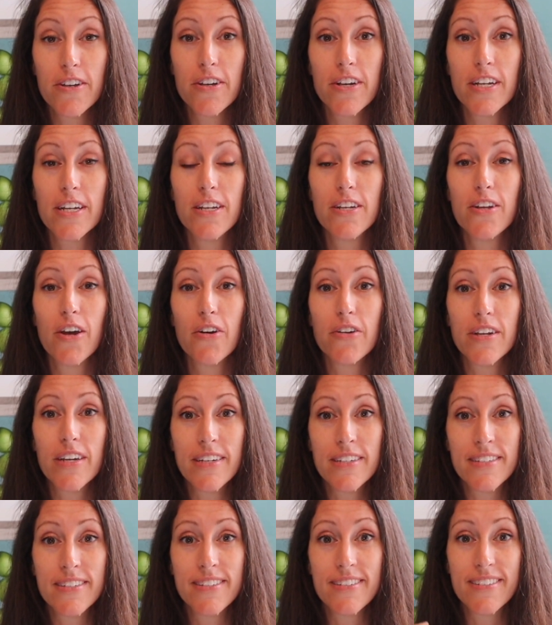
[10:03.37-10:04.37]
you're gonna
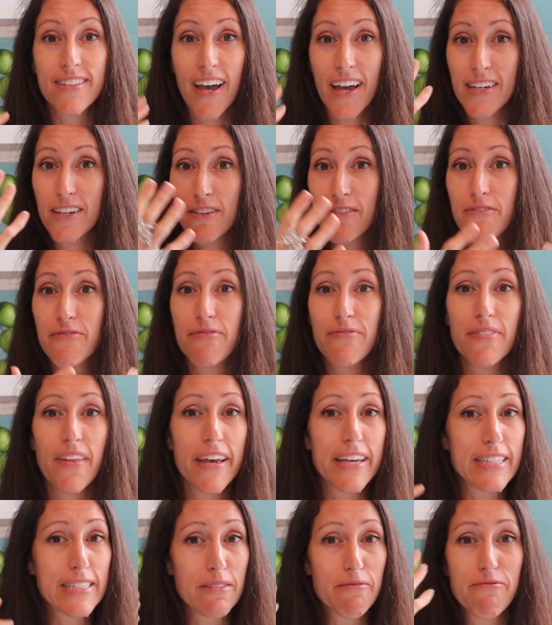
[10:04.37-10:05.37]
notice kind of
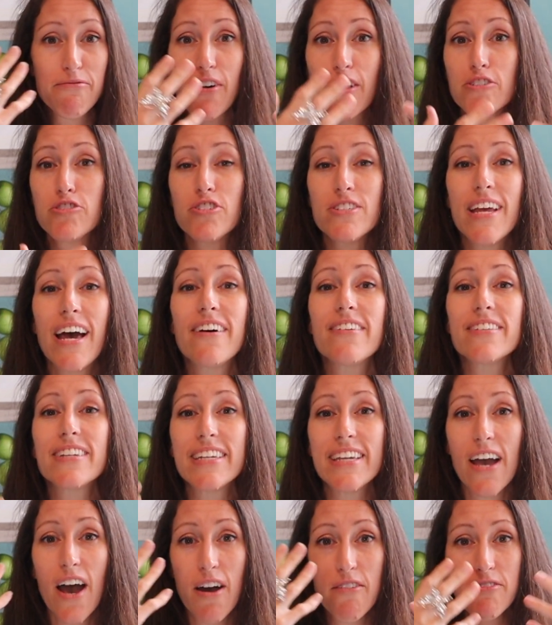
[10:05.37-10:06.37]
like some
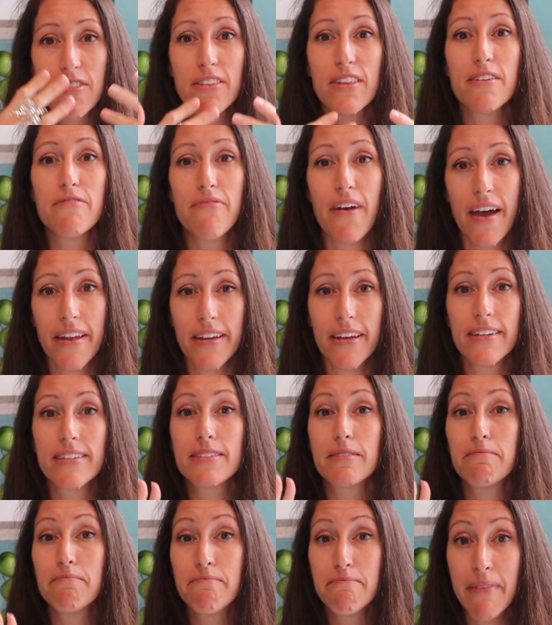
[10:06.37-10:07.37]
functionality of the
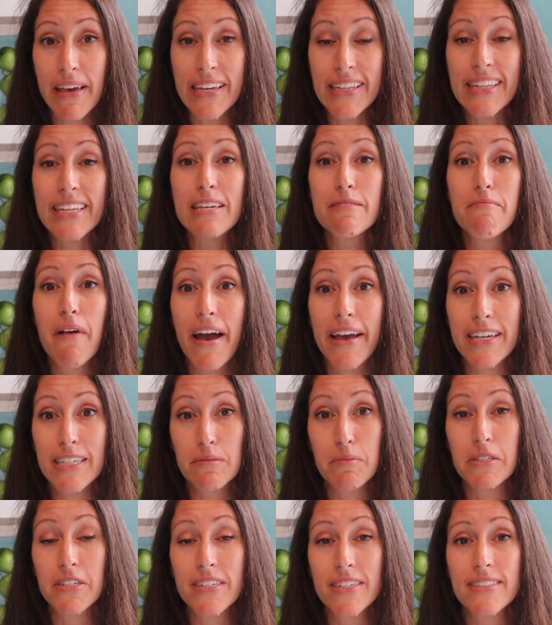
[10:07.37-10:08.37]
lymphatics. Mainly my
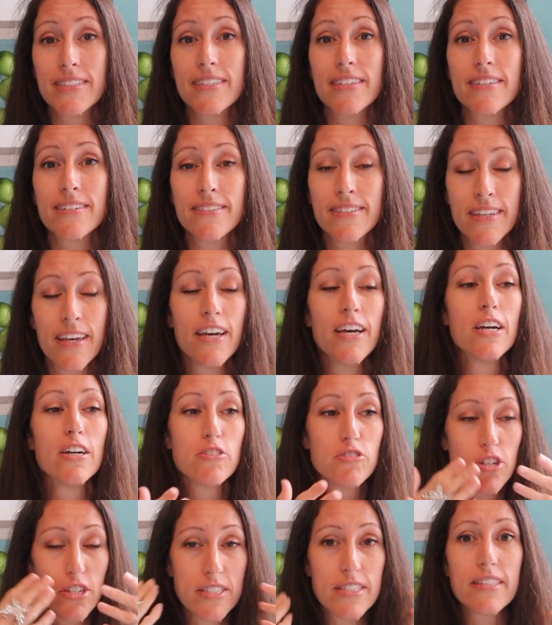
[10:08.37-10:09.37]
experiences,
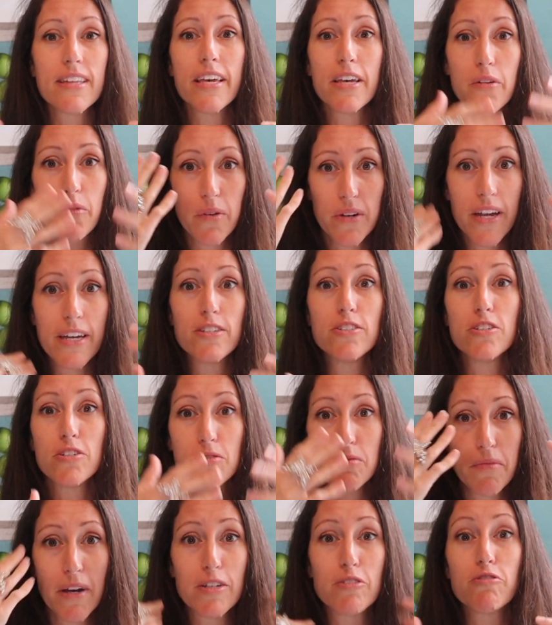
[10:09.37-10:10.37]
just like when I
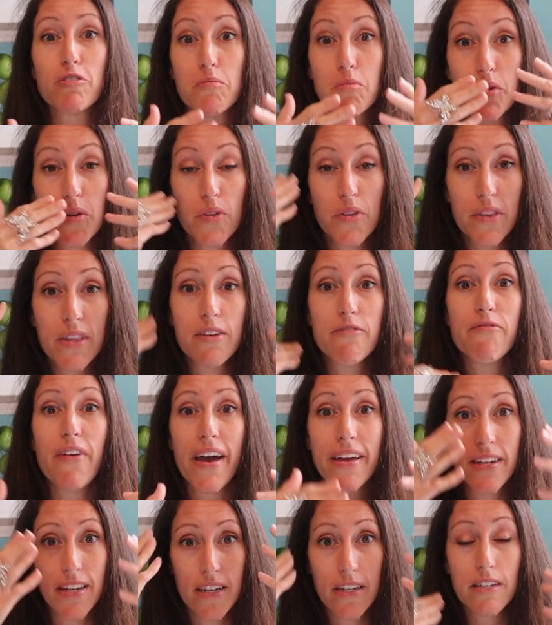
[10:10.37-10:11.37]
do my normal
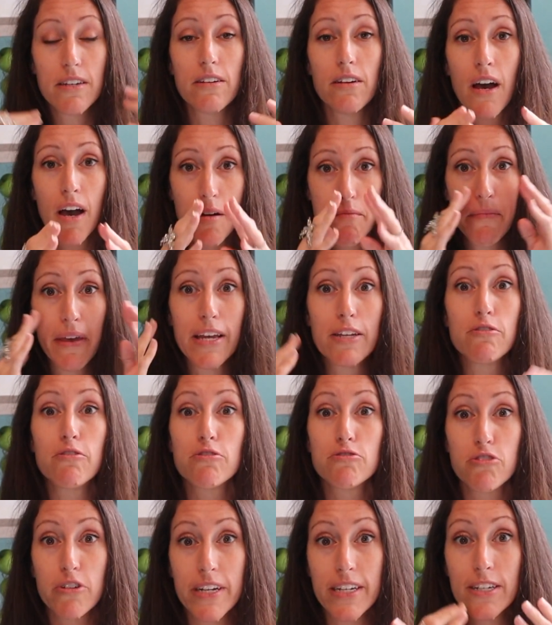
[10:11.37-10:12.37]
lymphatic
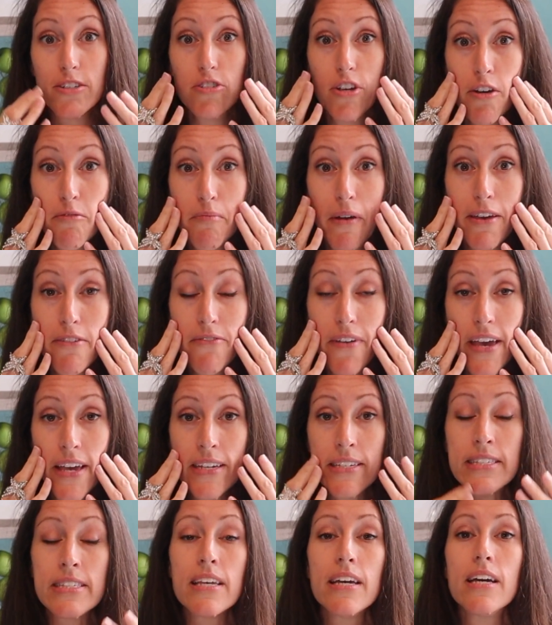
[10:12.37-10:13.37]
manual drainage of my
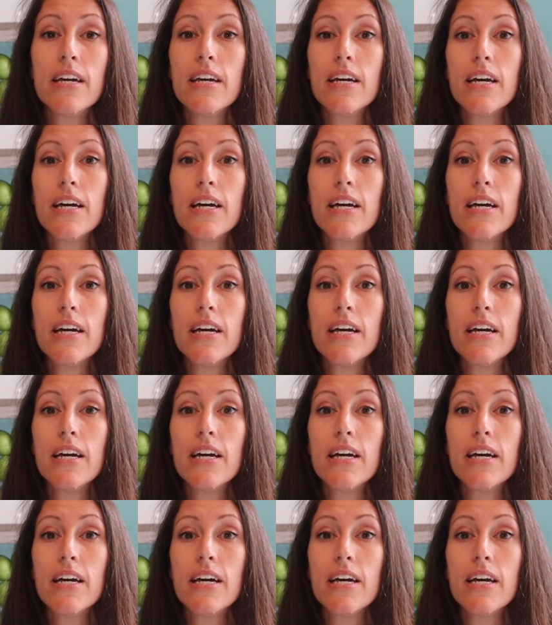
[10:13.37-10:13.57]
face,